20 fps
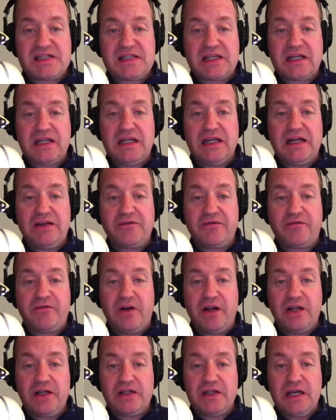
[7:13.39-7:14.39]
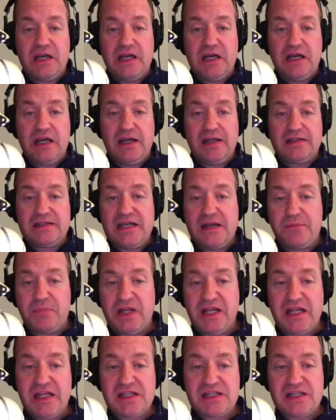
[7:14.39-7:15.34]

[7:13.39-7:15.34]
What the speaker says: is the CloudFront template.